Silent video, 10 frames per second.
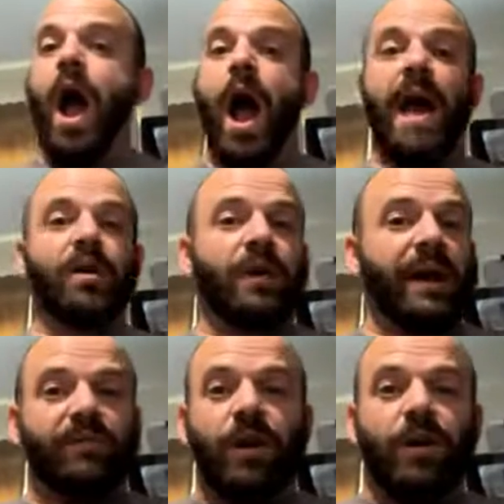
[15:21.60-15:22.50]
I don't
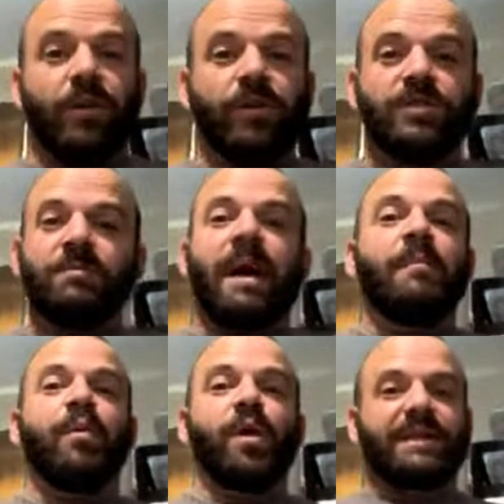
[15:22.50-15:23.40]
have gargoyles. My
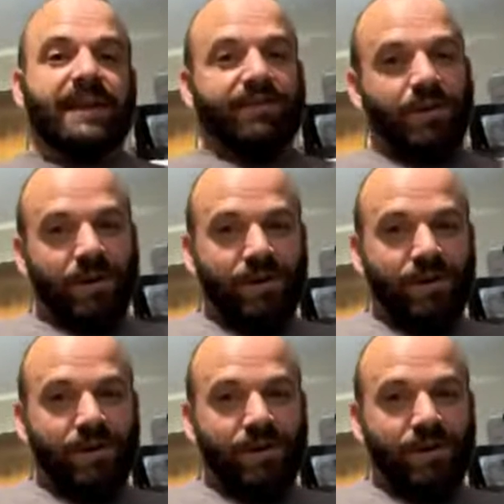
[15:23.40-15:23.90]
boys have gargoyles.